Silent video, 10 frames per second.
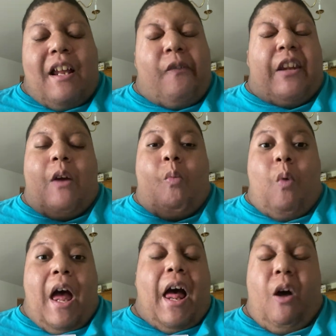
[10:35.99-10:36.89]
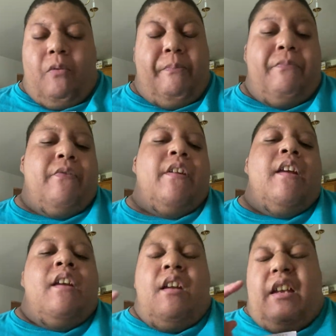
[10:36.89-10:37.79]
I was like, wow.
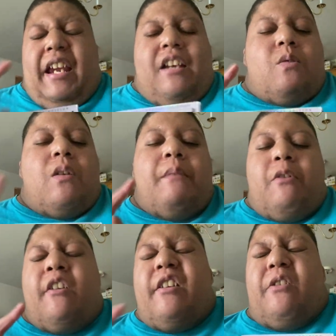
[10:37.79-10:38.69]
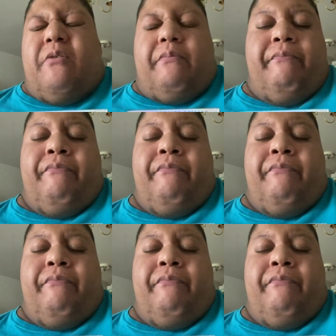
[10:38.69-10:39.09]
Here's what I'm going to do.